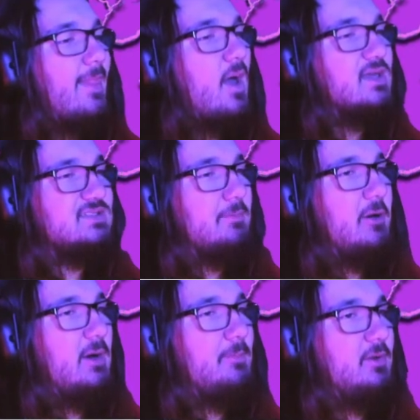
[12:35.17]
I lost a
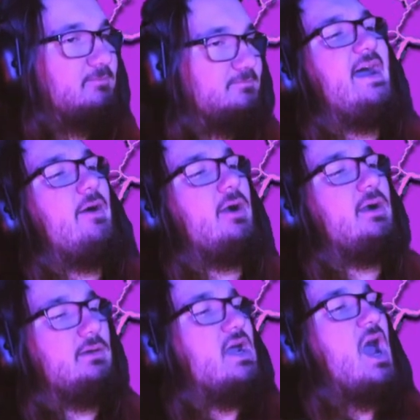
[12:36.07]
purple
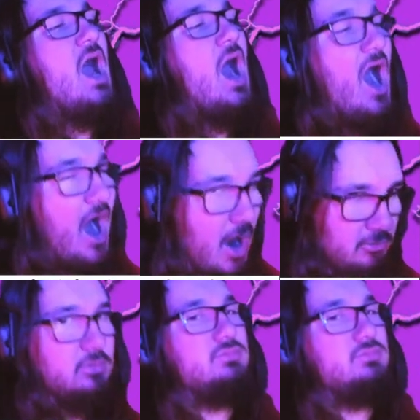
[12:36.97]
flower. No!